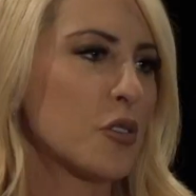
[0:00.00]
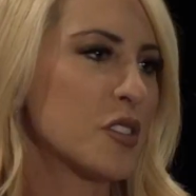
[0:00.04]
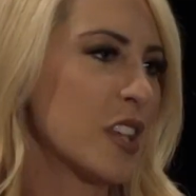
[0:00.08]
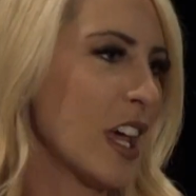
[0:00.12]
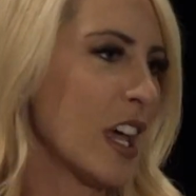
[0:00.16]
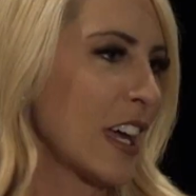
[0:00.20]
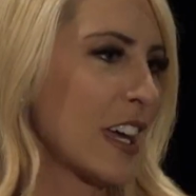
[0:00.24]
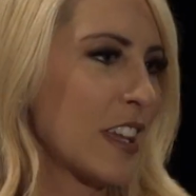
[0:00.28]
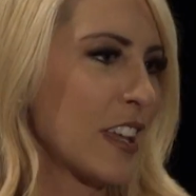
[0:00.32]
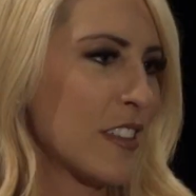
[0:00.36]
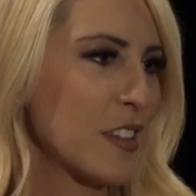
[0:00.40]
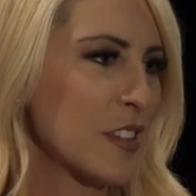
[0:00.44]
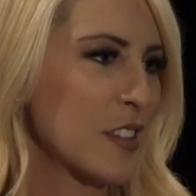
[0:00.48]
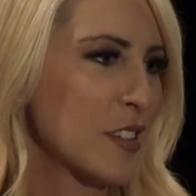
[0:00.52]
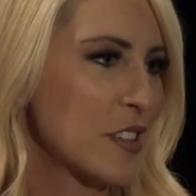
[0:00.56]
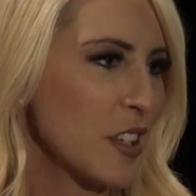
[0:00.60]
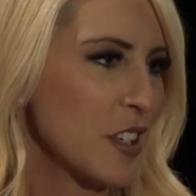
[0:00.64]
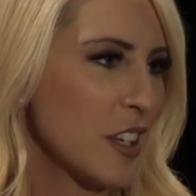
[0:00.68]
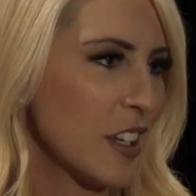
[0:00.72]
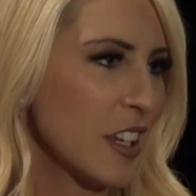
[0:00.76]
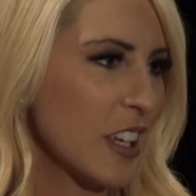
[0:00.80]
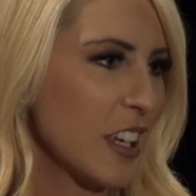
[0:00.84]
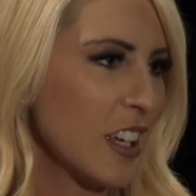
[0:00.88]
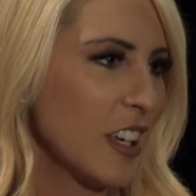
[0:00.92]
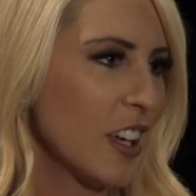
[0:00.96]
Tech in the
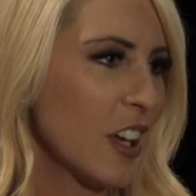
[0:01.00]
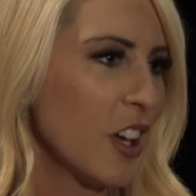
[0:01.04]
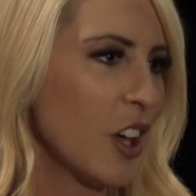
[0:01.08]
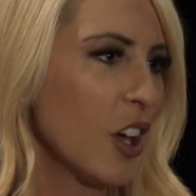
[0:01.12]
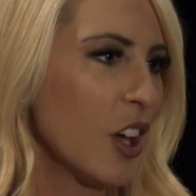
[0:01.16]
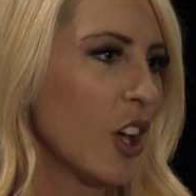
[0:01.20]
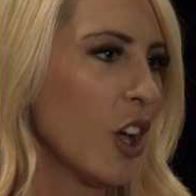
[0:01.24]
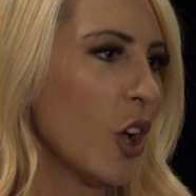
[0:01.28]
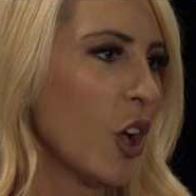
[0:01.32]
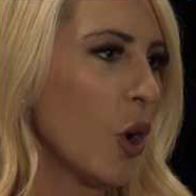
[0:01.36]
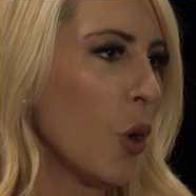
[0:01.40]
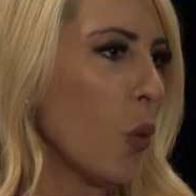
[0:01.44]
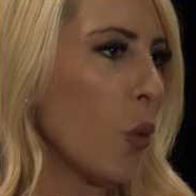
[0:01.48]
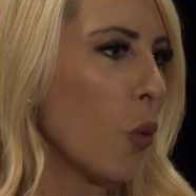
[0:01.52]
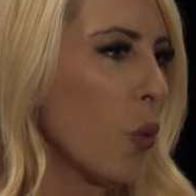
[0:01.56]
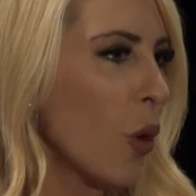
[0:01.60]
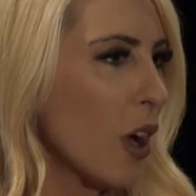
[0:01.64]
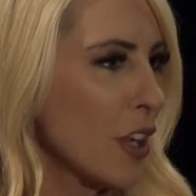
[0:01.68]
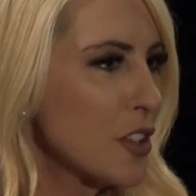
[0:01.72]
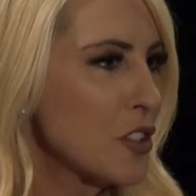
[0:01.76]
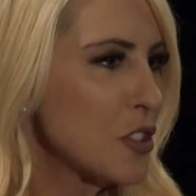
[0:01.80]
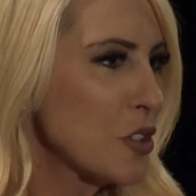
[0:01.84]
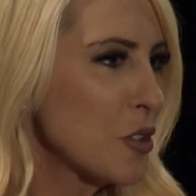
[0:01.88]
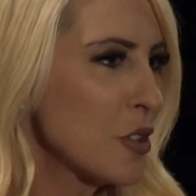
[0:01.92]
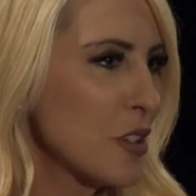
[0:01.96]
City,
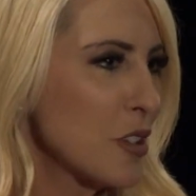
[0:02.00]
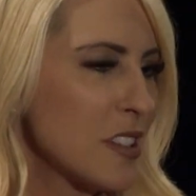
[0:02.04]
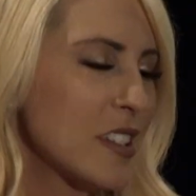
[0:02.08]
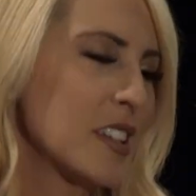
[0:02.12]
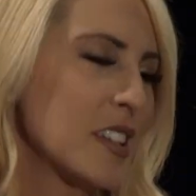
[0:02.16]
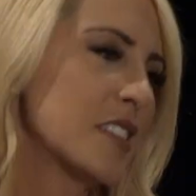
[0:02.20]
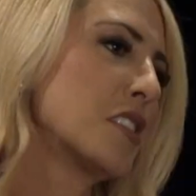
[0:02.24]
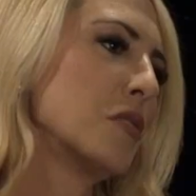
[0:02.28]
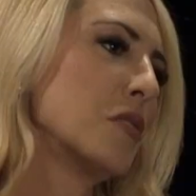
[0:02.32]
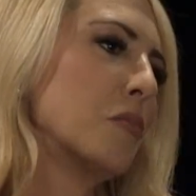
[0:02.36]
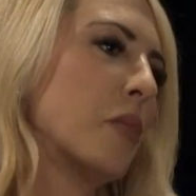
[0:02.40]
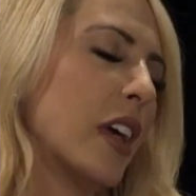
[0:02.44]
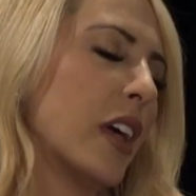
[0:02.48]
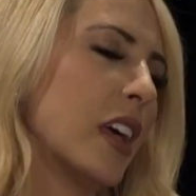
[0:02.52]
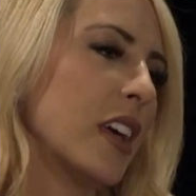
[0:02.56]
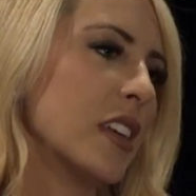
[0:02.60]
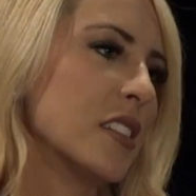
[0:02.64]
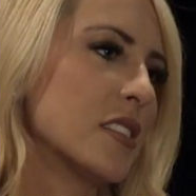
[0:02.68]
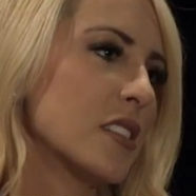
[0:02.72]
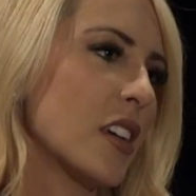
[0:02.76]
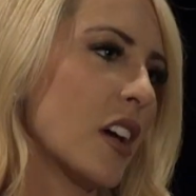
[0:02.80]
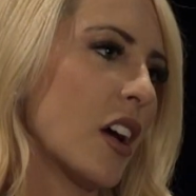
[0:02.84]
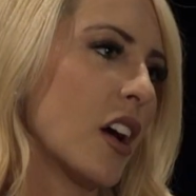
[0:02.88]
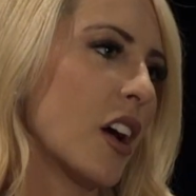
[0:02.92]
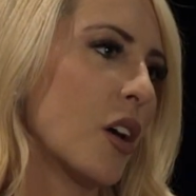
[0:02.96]
what do you
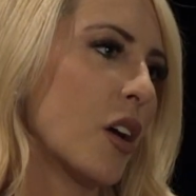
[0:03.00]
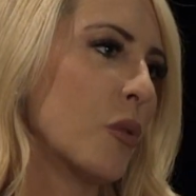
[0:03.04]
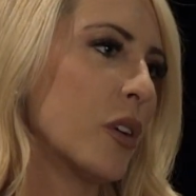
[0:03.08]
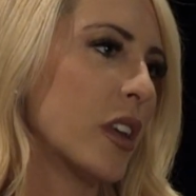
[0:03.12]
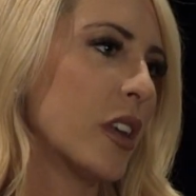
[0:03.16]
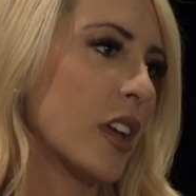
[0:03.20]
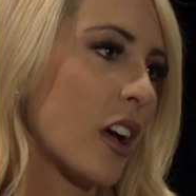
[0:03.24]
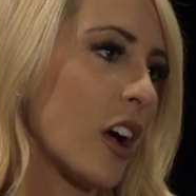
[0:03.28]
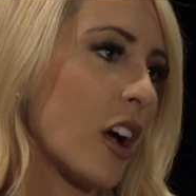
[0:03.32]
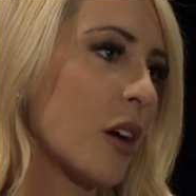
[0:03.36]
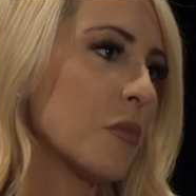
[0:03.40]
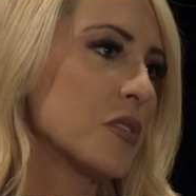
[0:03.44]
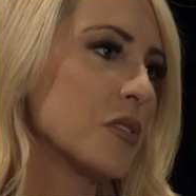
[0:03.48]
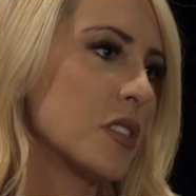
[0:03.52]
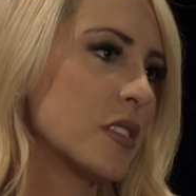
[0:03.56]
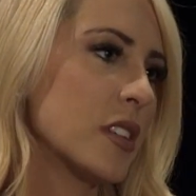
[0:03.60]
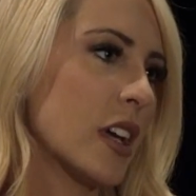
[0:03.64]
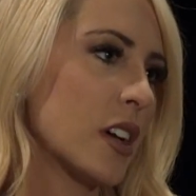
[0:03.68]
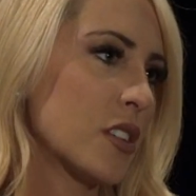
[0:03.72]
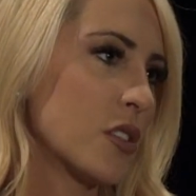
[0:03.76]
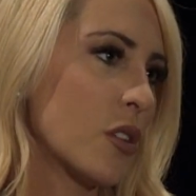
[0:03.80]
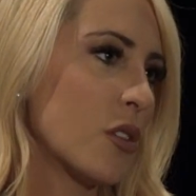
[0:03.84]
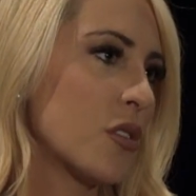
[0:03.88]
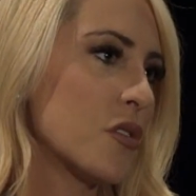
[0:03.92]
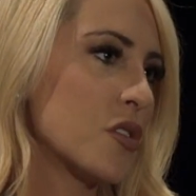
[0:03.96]
anticipate when it comes to
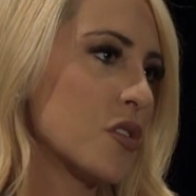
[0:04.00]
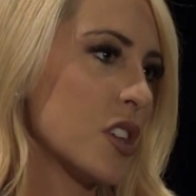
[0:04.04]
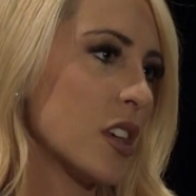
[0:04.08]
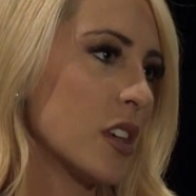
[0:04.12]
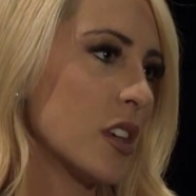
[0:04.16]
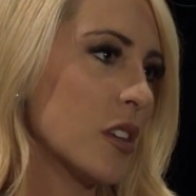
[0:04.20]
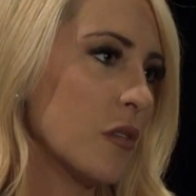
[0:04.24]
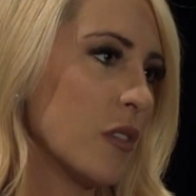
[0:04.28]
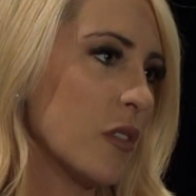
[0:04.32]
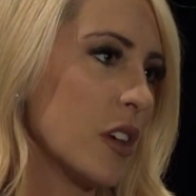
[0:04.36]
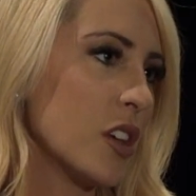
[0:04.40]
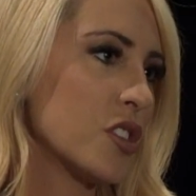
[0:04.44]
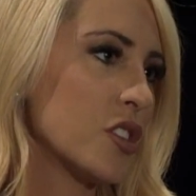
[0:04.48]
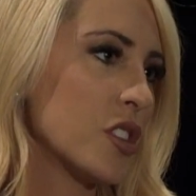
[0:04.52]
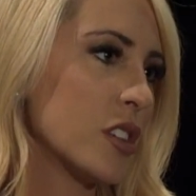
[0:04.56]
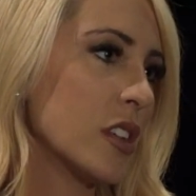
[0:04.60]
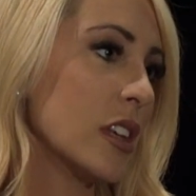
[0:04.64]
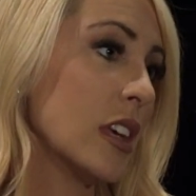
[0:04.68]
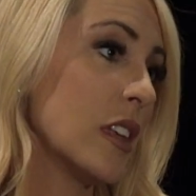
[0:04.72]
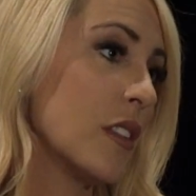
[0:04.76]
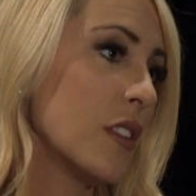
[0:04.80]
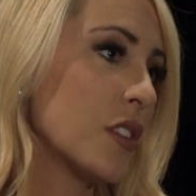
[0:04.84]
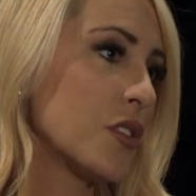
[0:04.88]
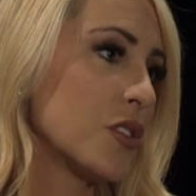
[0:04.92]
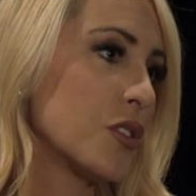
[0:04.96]
technology innovation
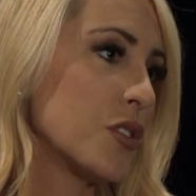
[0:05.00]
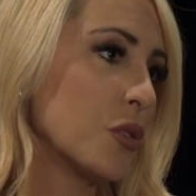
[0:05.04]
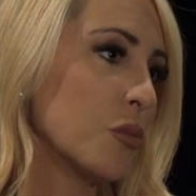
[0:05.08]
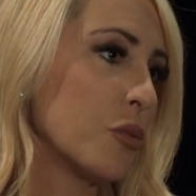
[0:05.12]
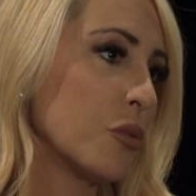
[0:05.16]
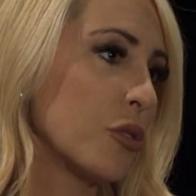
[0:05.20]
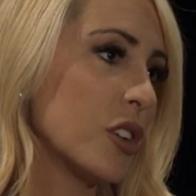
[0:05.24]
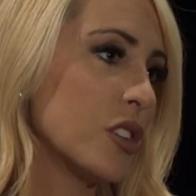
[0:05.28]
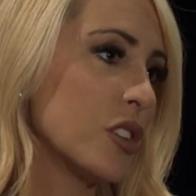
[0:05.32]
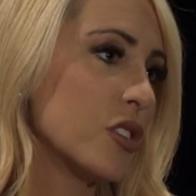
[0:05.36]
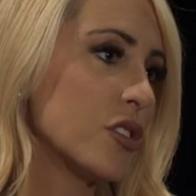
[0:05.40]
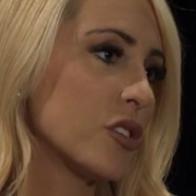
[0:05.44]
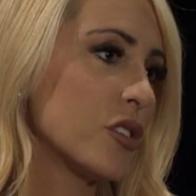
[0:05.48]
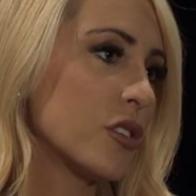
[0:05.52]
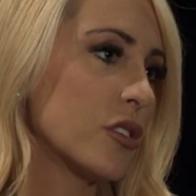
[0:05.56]
in this new bridge?